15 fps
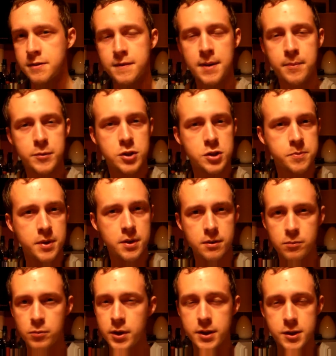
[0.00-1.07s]
event, which has
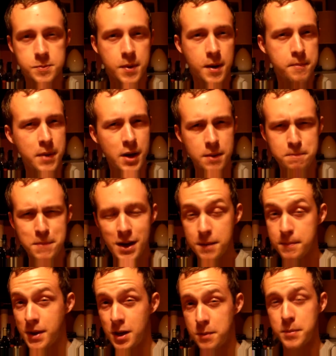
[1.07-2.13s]
been witnessed by many,
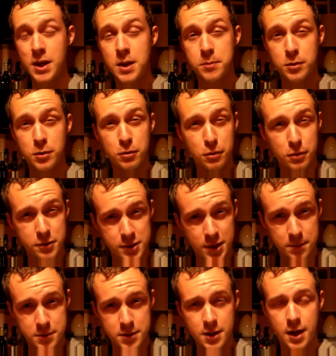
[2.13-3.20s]
many, many people all at the
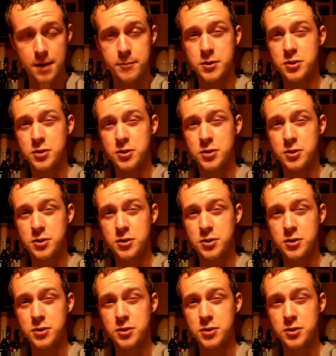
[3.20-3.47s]
same time,